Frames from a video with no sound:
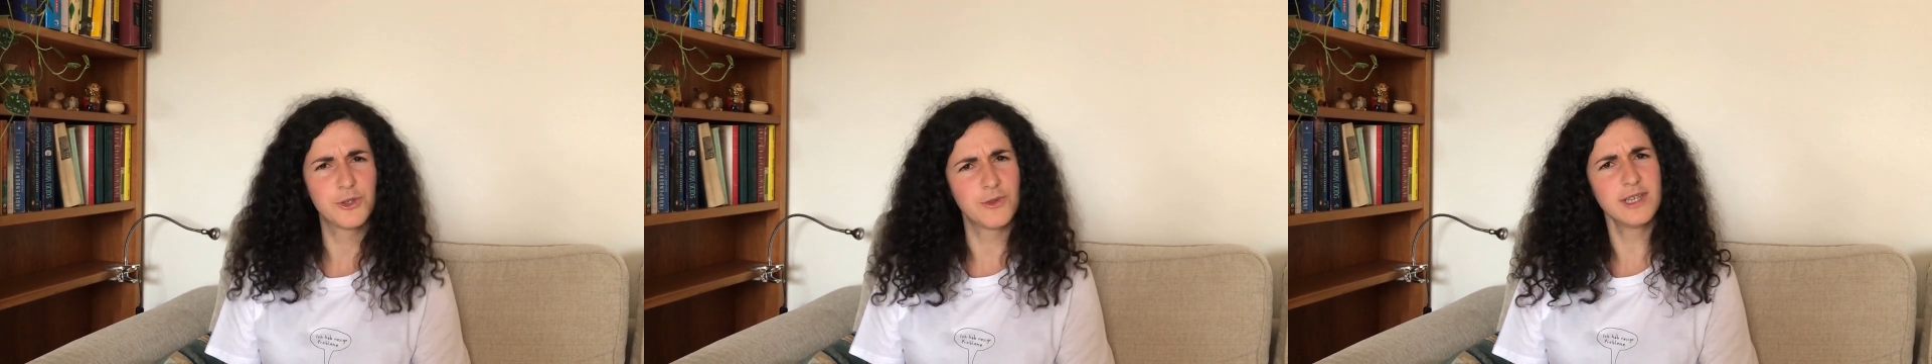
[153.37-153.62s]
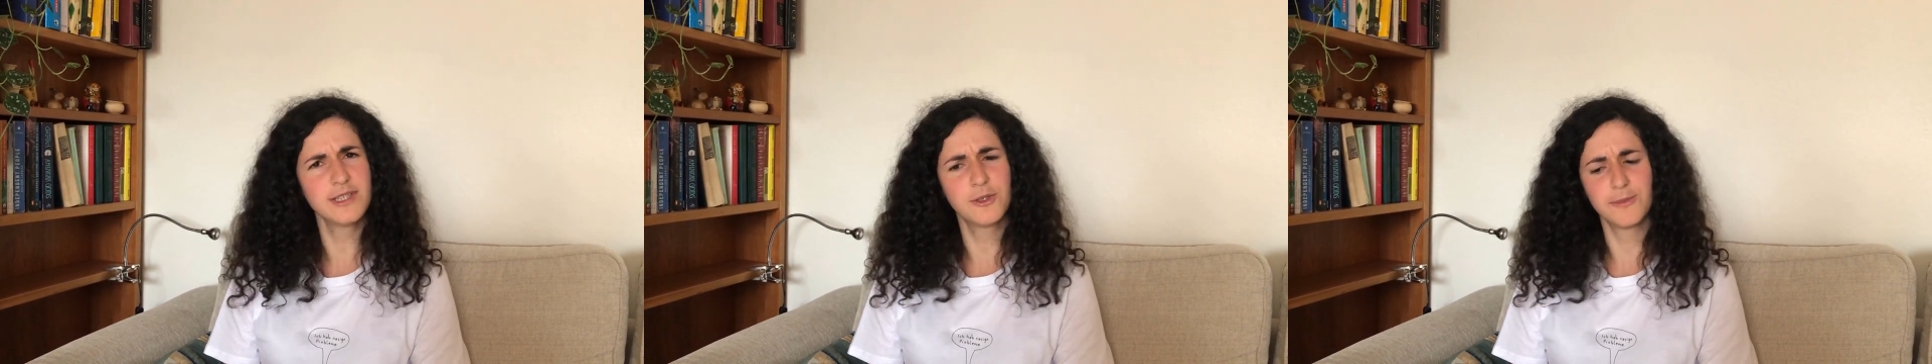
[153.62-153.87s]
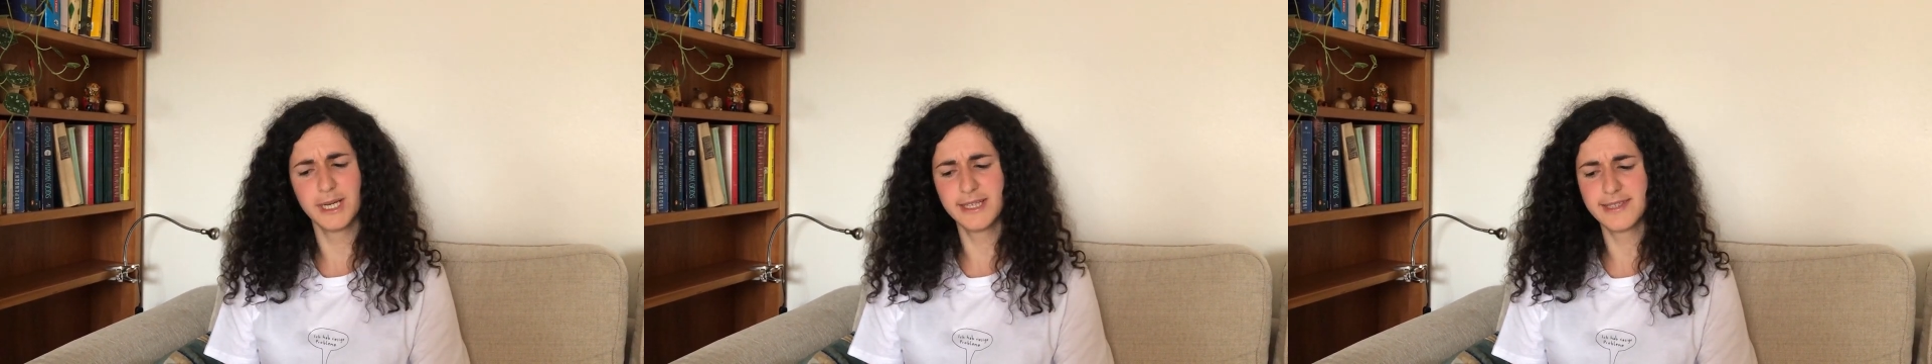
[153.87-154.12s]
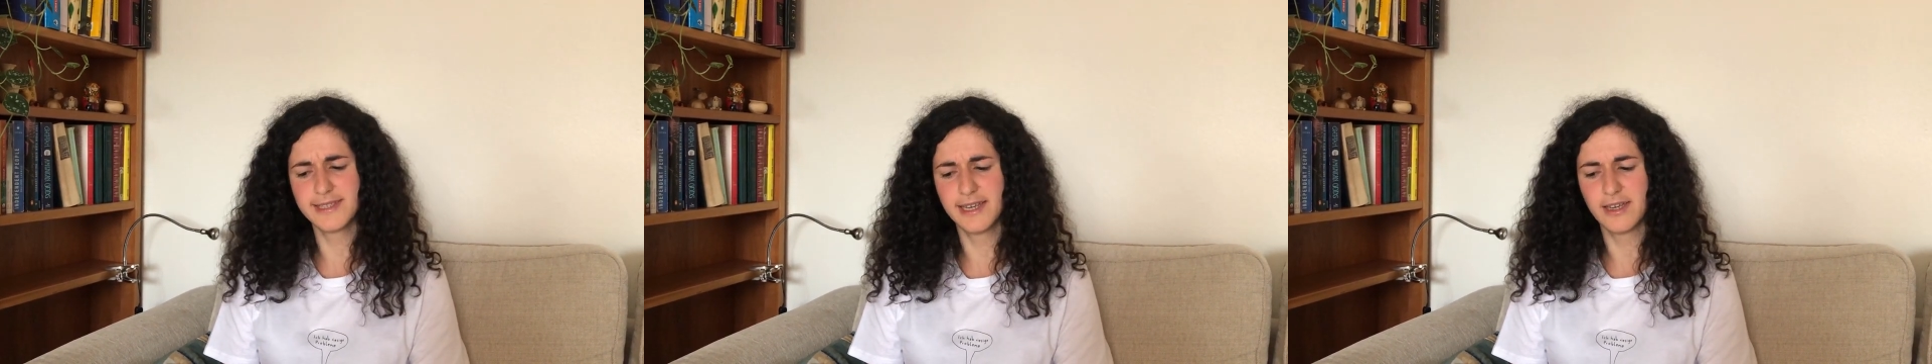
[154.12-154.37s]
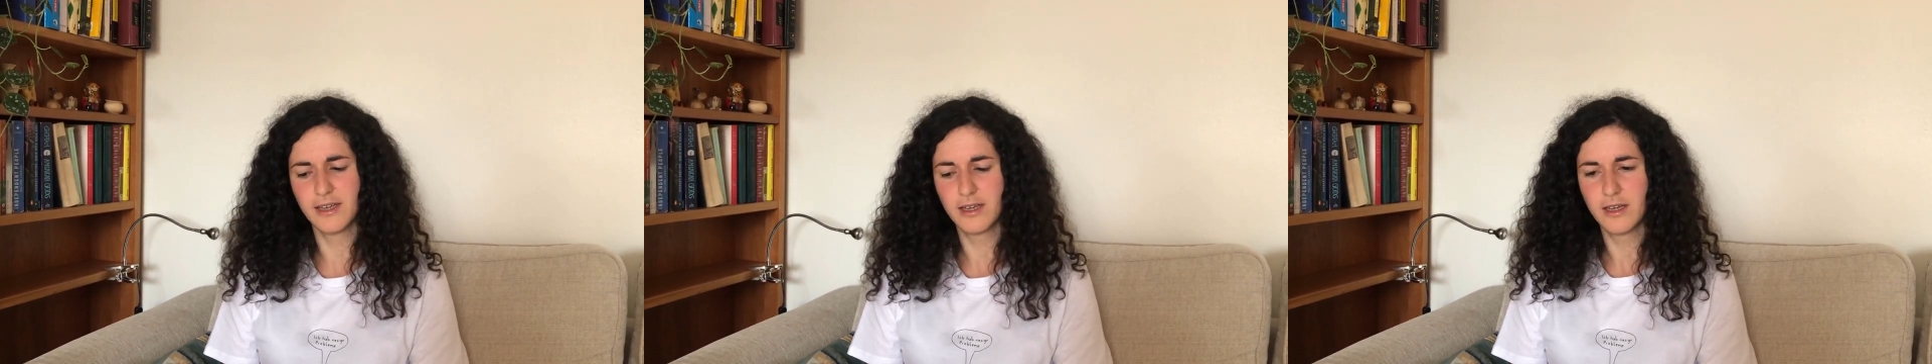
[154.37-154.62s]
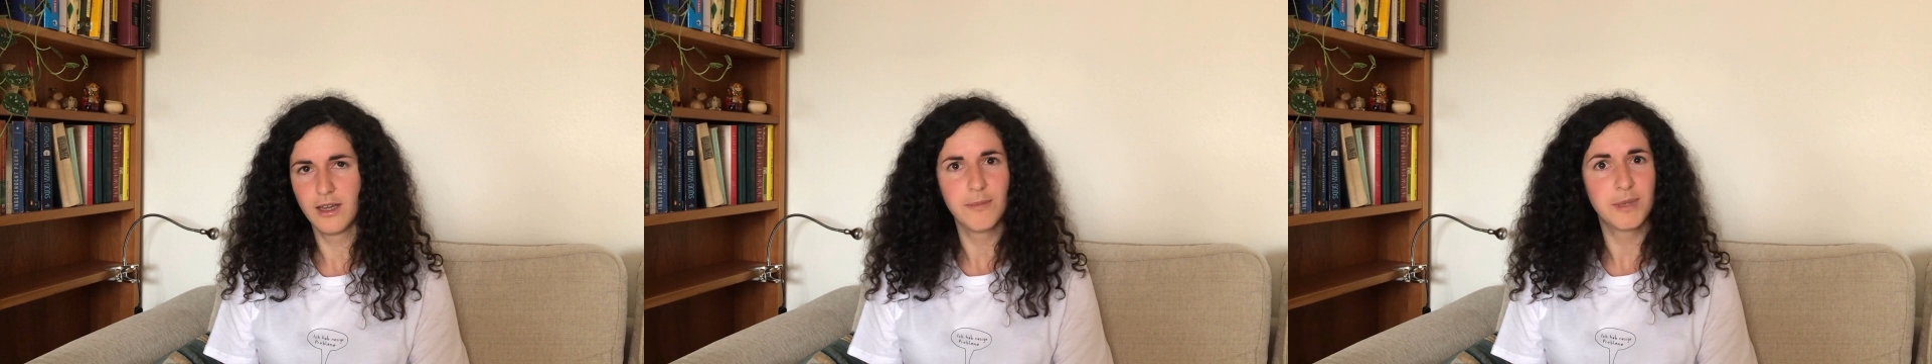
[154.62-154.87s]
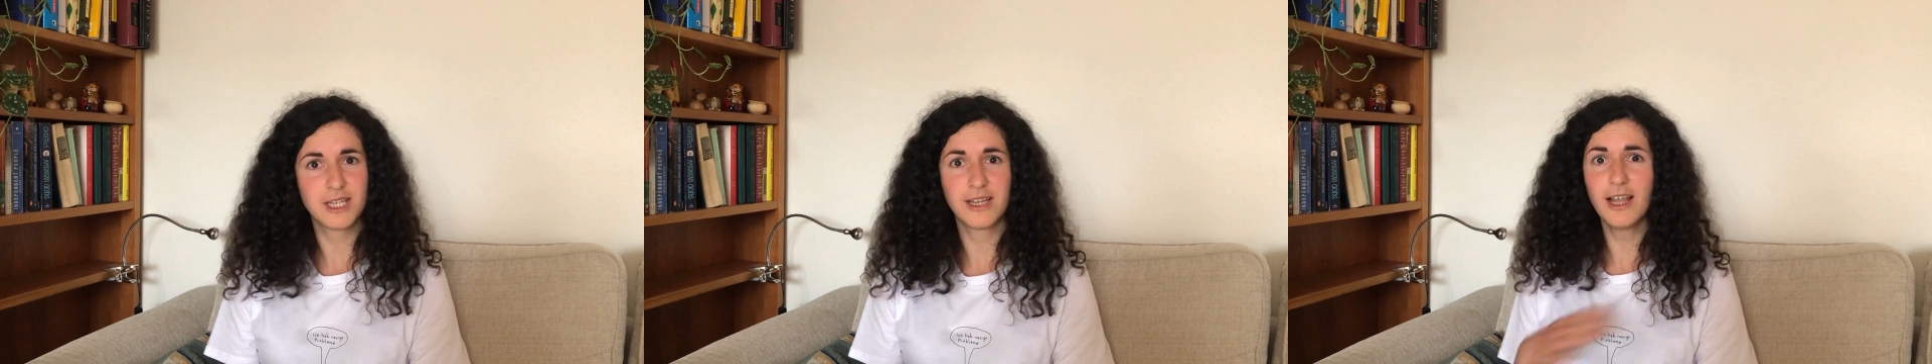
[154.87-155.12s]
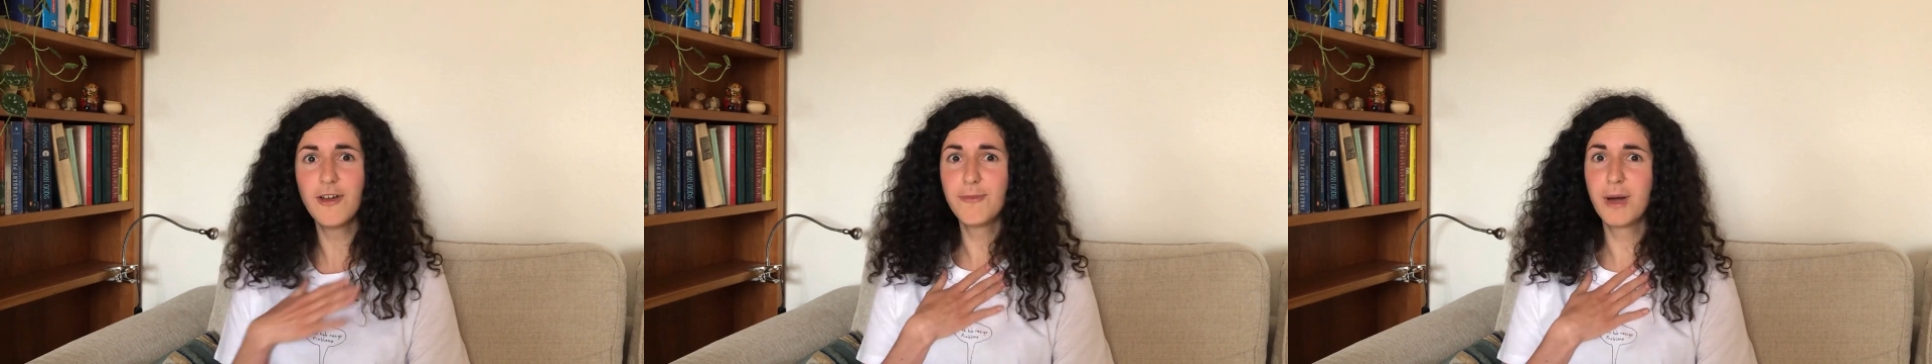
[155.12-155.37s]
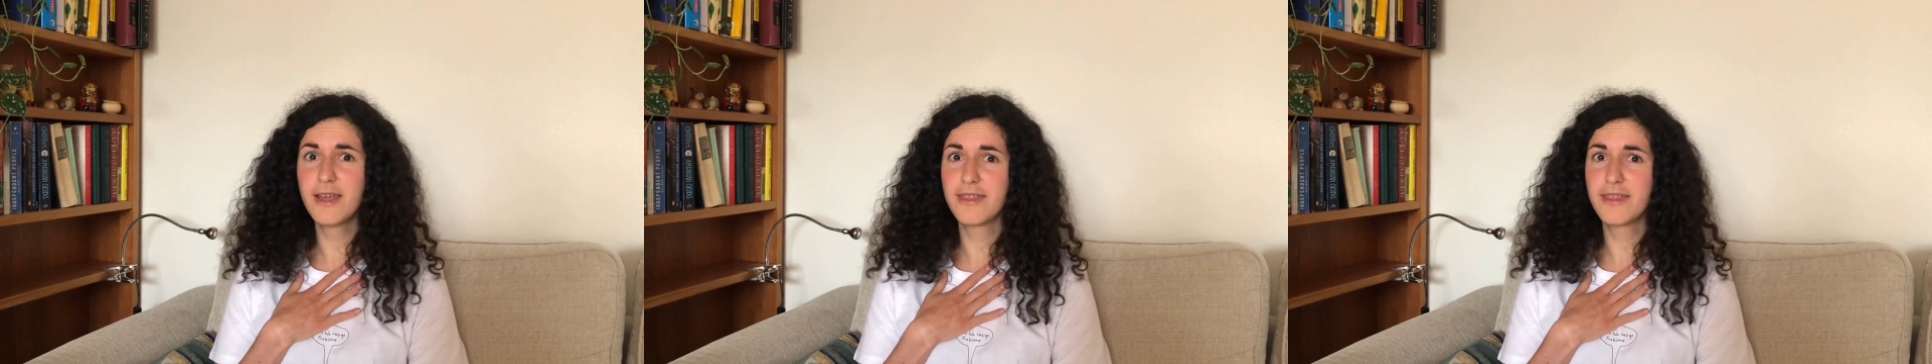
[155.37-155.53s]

To this you might say, but I love